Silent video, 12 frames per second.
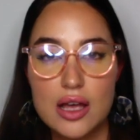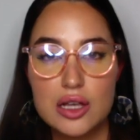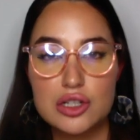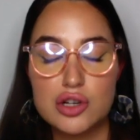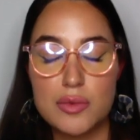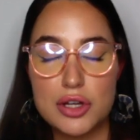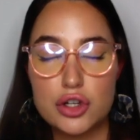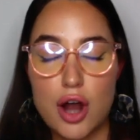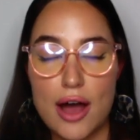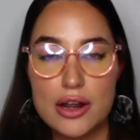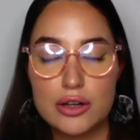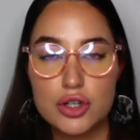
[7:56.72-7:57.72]
So we
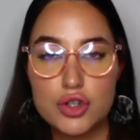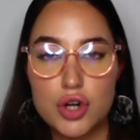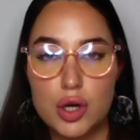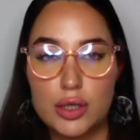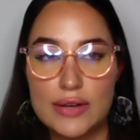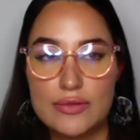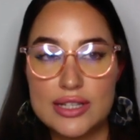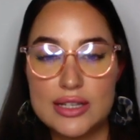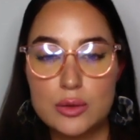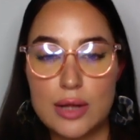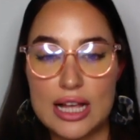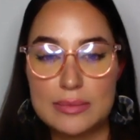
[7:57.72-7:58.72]
try to control every
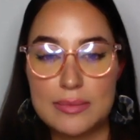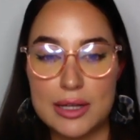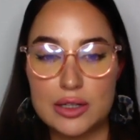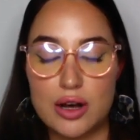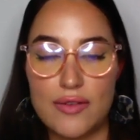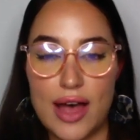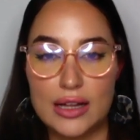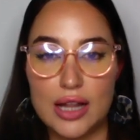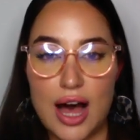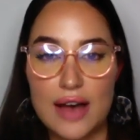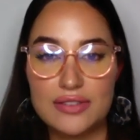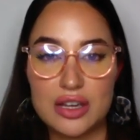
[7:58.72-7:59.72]
single aspect of our
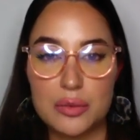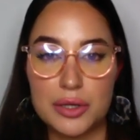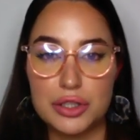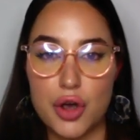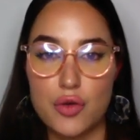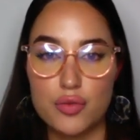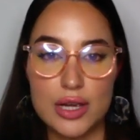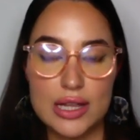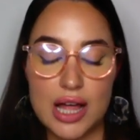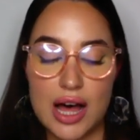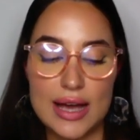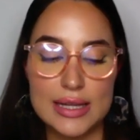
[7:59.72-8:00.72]
life, yet we don't
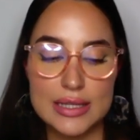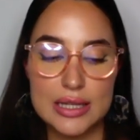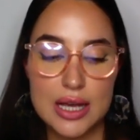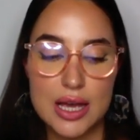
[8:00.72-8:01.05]
realize